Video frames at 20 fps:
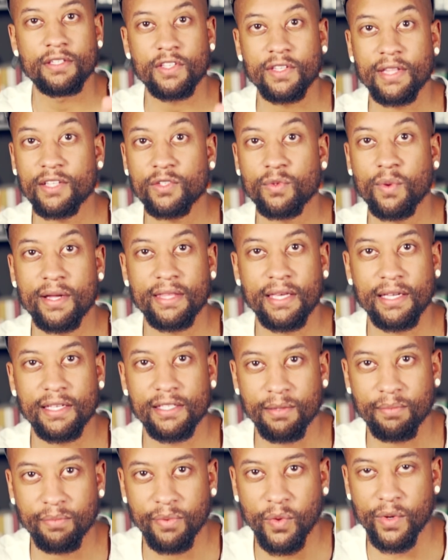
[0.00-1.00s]
So that's why I think
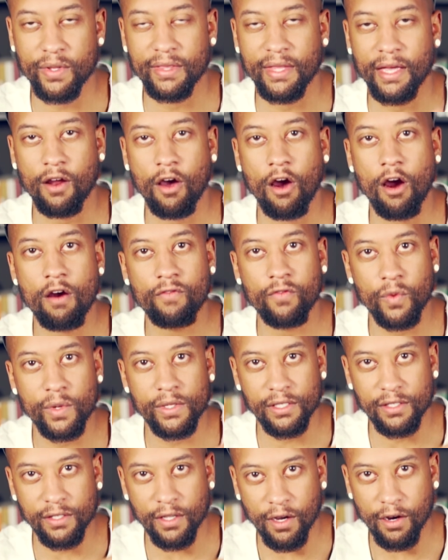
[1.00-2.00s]
it's important that our
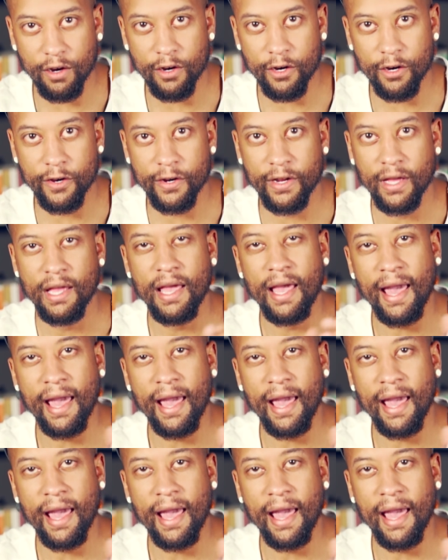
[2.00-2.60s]
voices are heard